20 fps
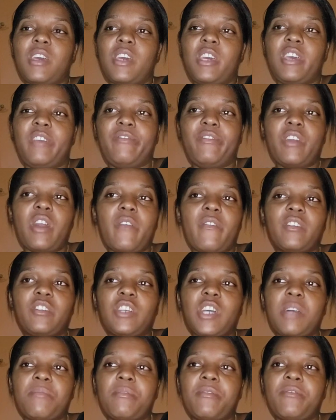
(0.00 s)
if you have a
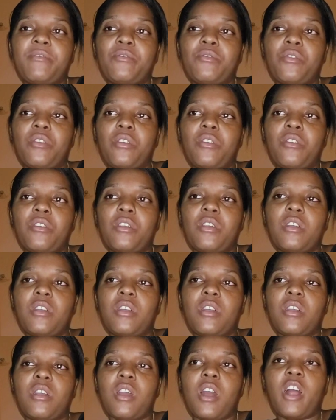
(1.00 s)
child before
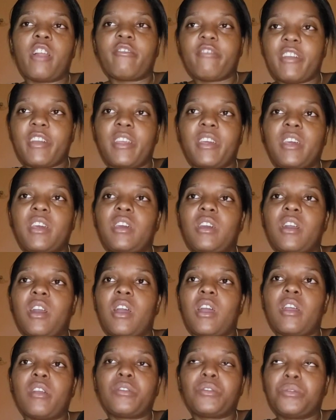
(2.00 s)
already,
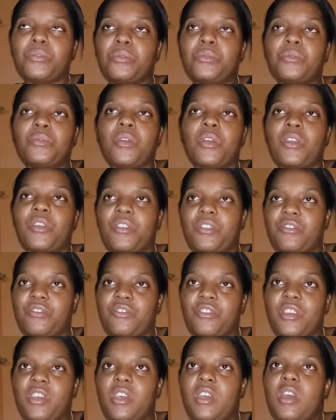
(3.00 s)
or 2 or
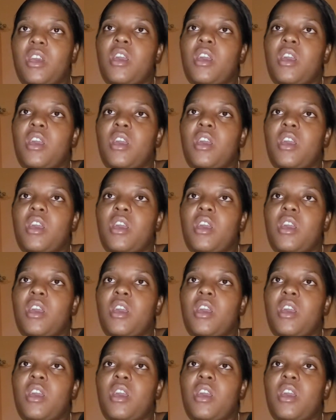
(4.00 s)
3.